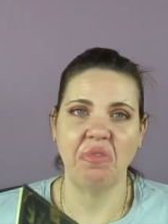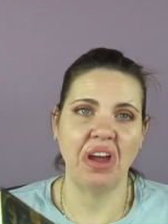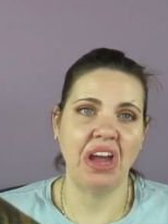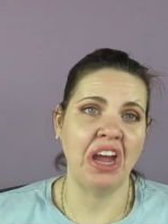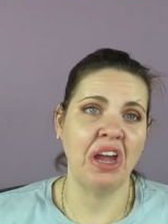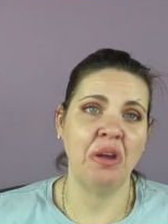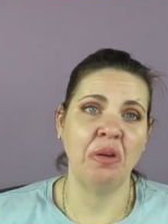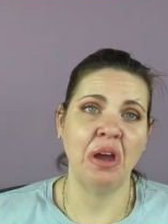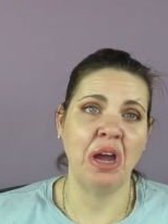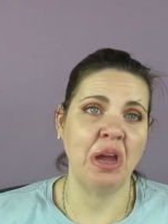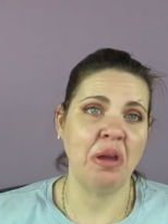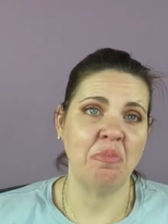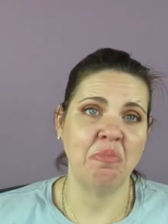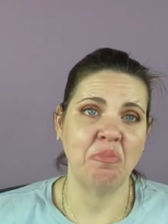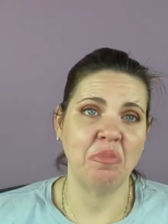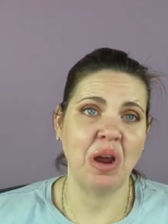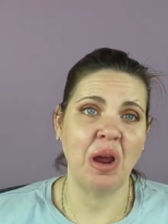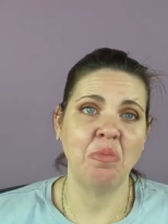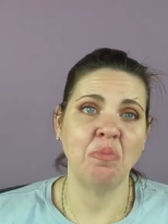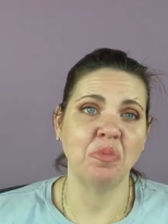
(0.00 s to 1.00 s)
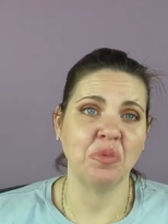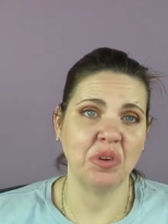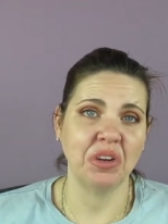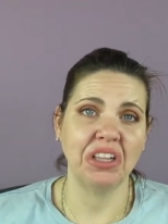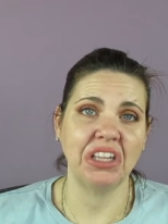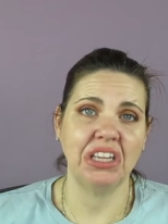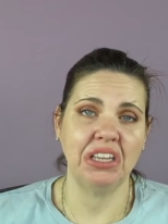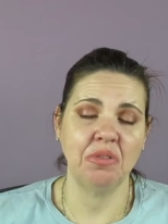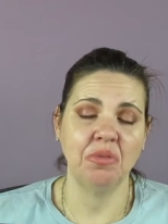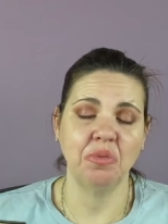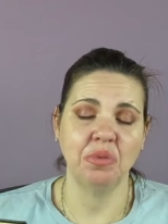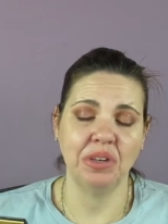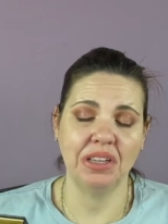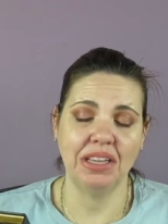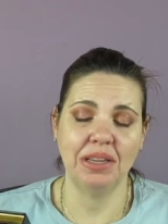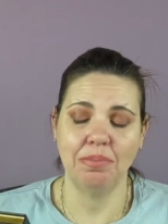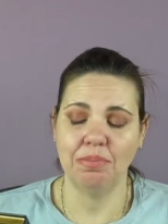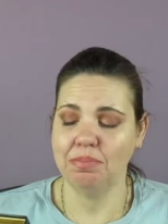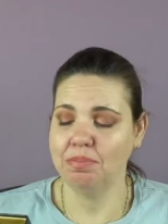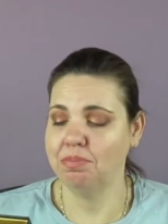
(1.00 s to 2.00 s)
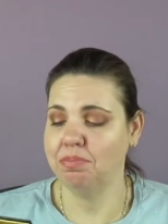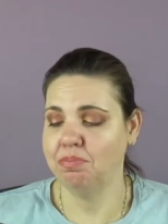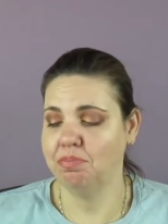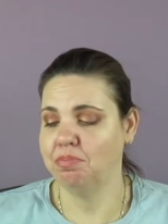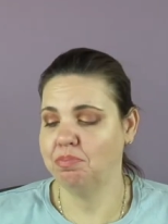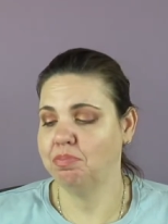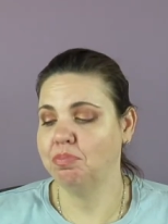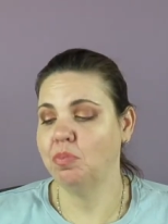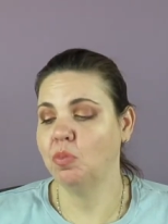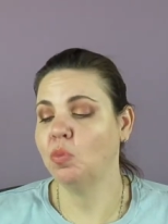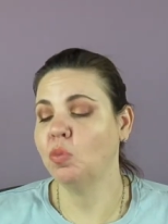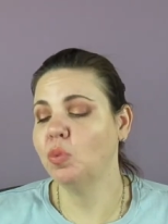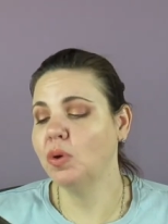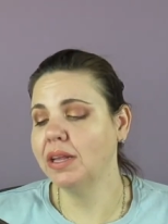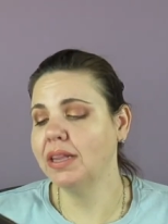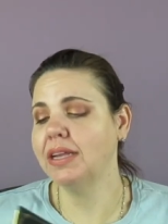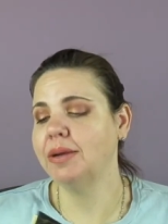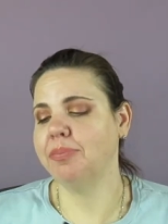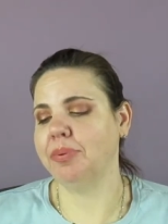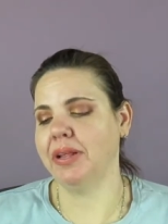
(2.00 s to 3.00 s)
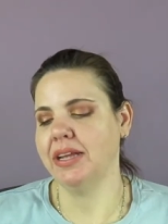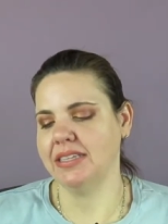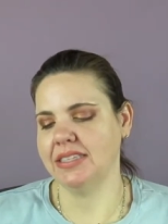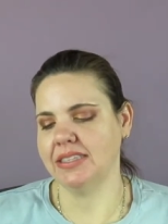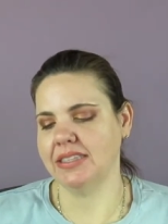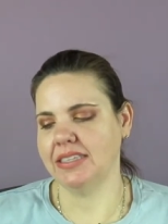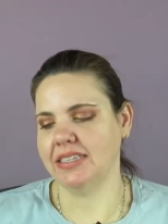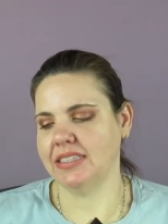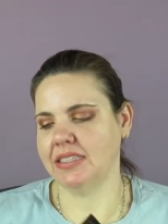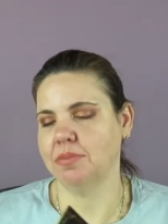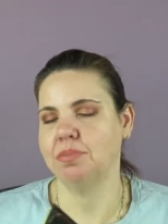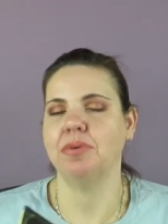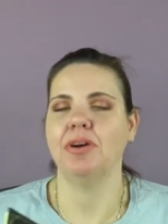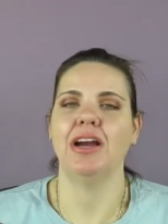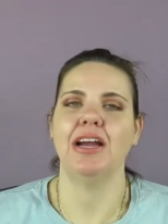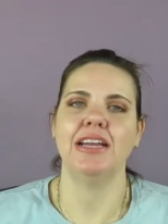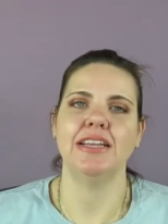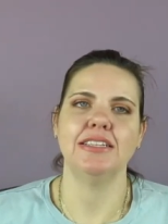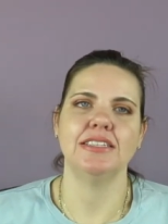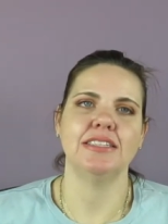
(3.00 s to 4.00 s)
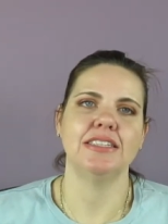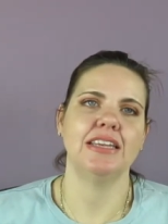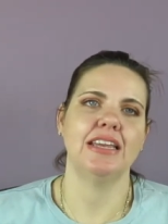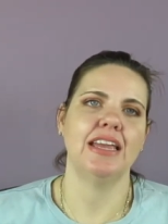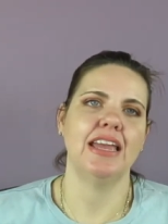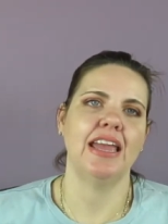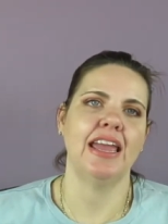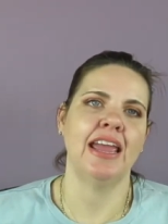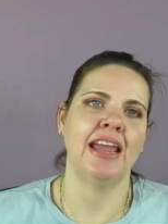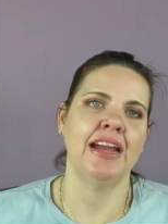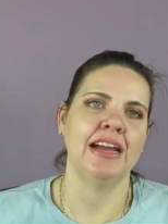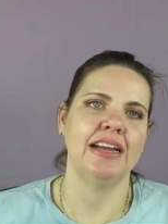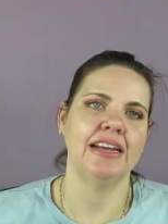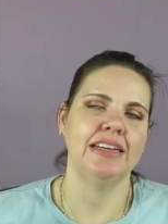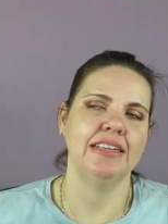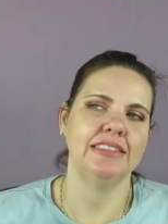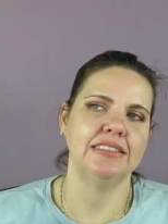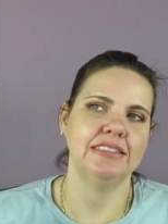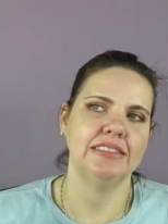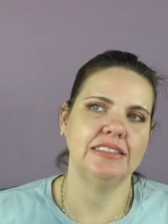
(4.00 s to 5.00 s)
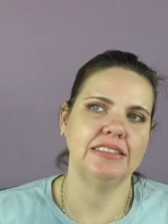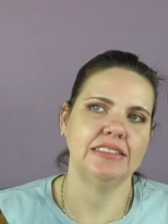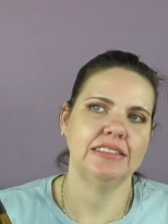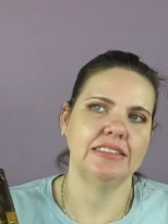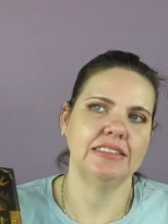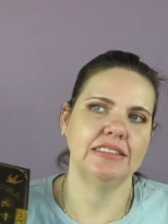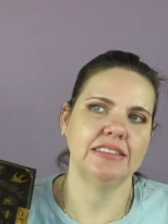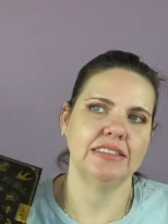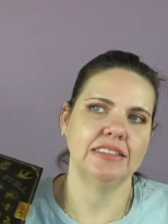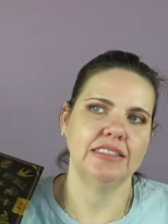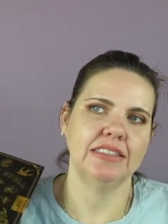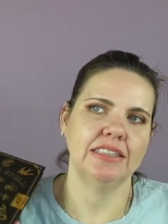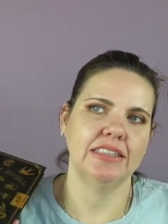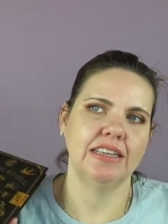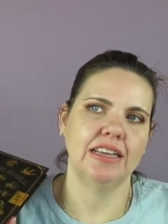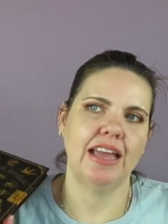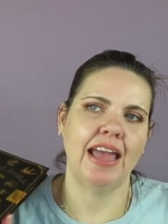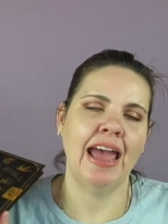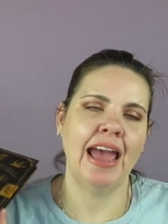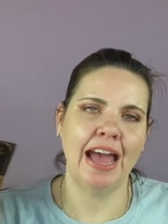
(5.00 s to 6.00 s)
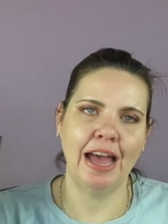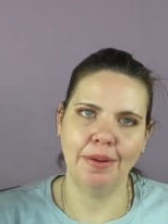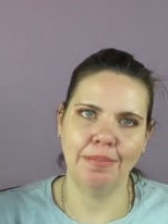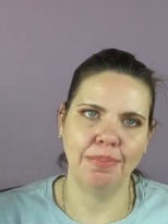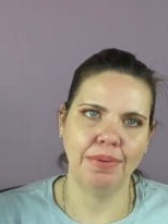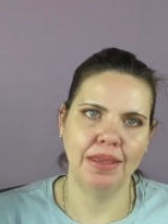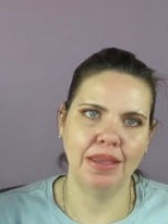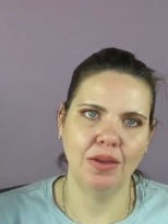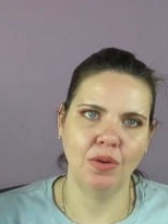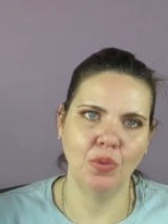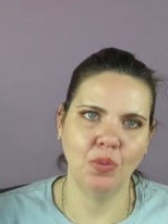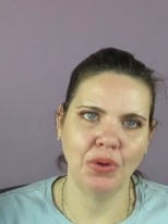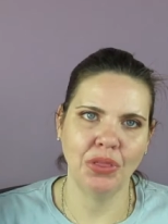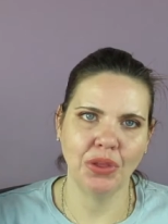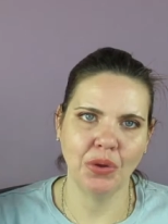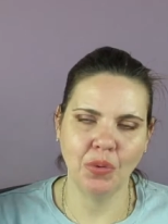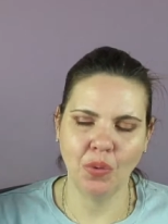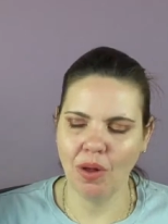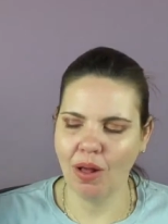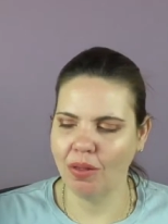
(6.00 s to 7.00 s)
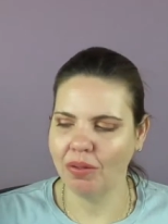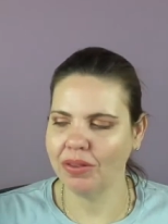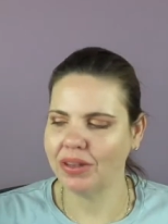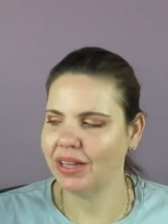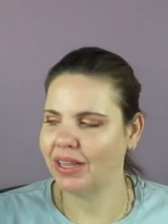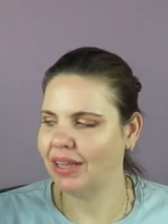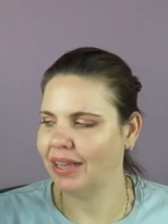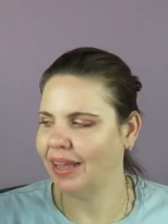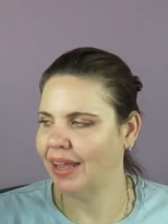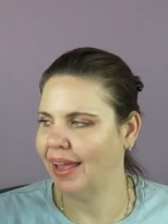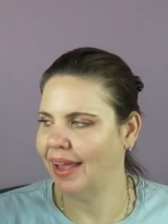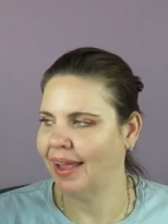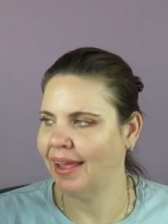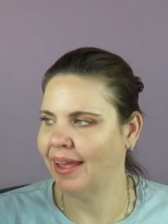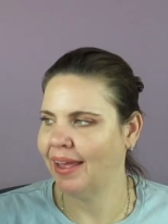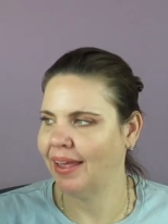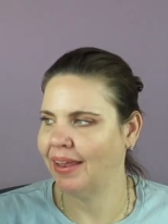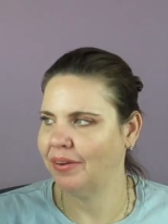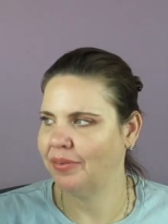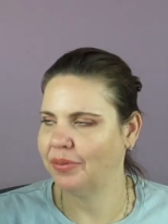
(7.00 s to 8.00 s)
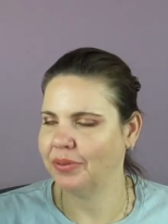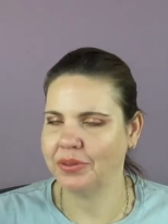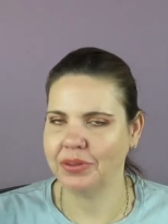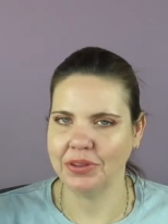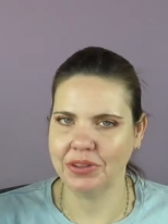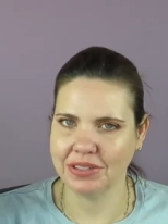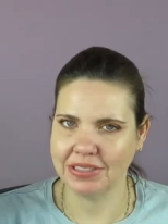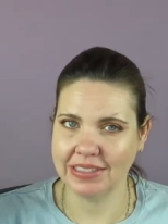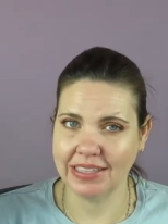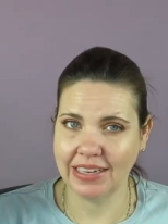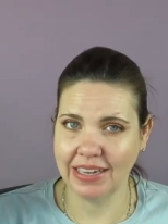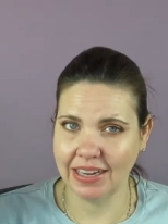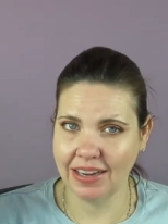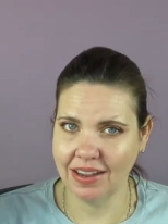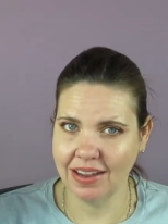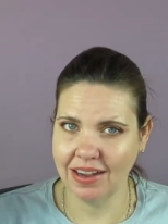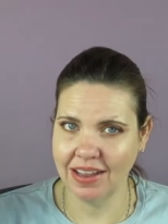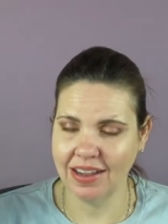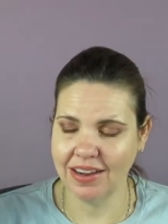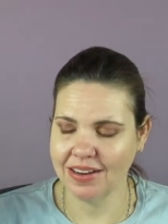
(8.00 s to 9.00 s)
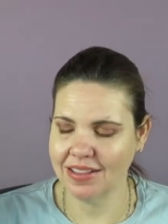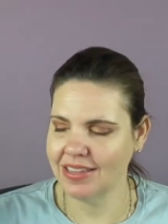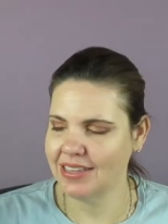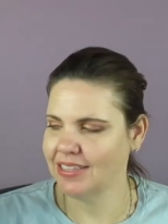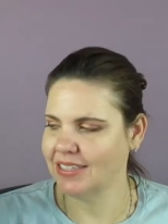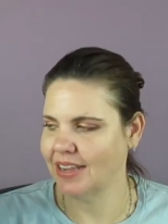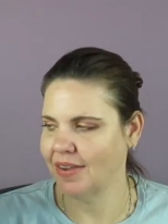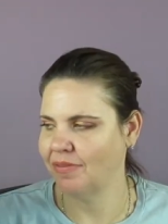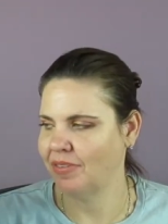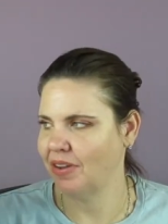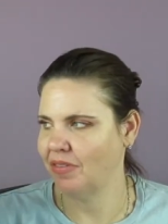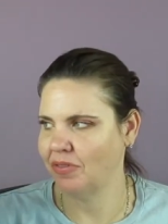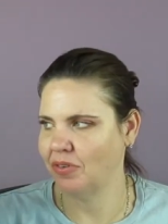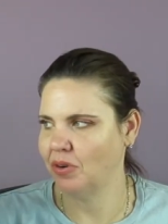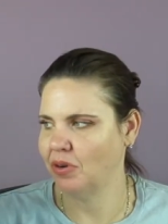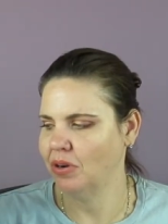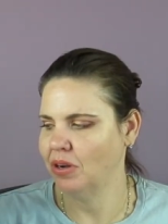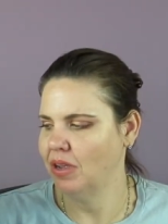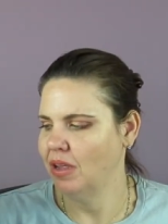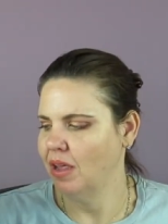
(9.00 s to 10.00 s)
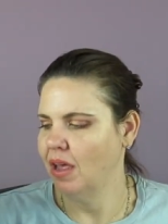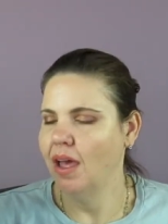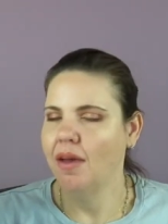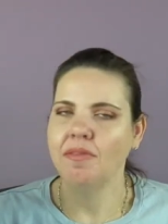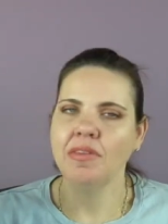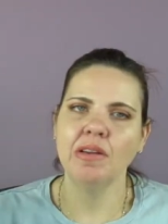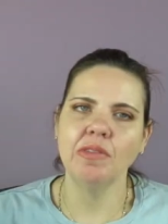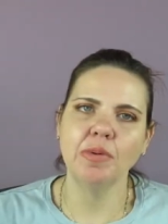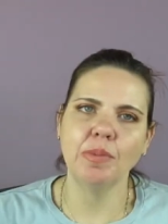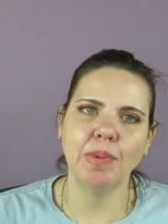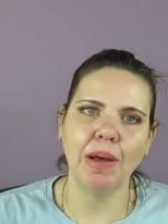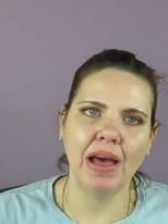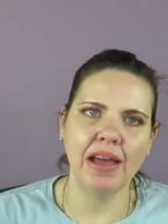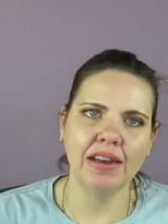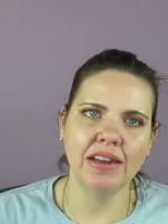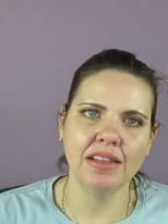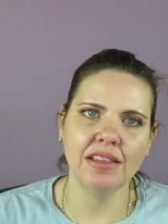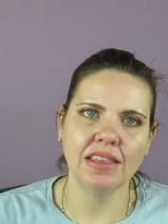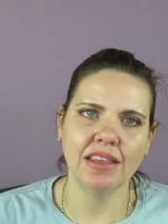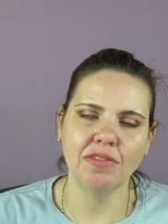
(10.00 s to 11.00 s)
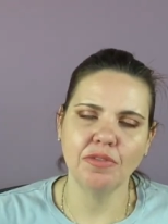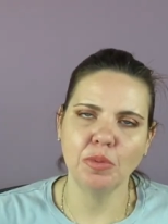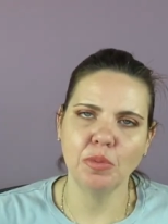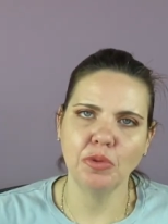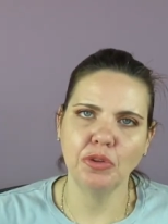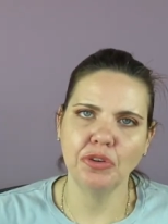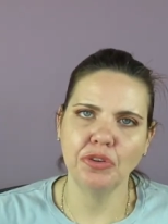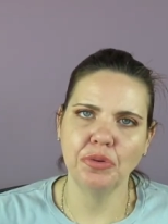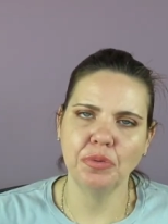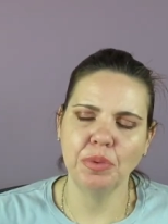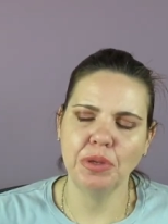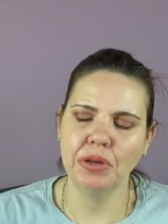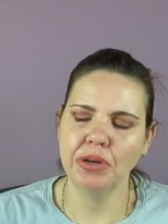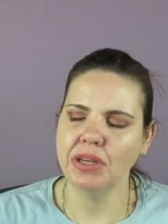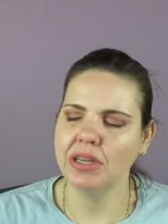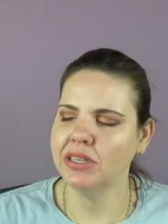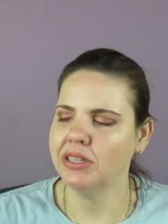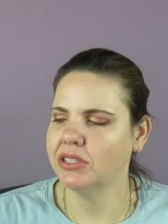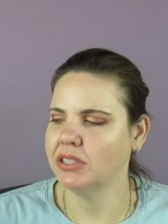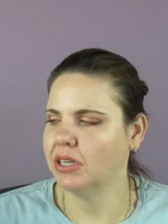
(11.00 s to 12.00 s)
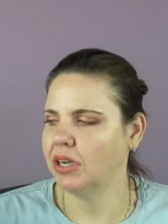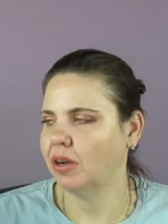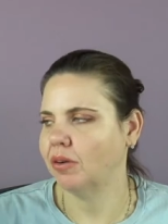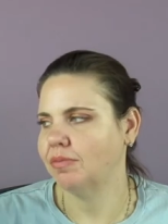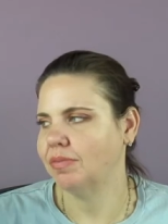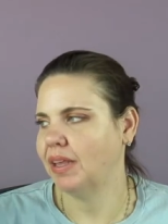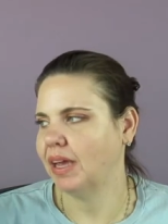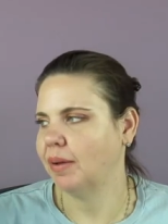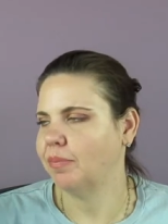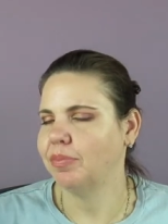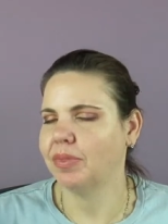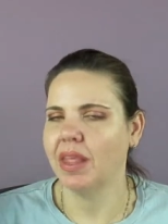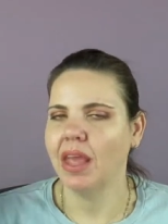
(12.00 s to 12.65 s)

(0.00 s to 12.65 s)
I, I'm, I'm really, really, really pleasantly surprised and happy with the quality and the looks that I got out of this. I've never, never bought anything from Lunar Beauty, so yeah.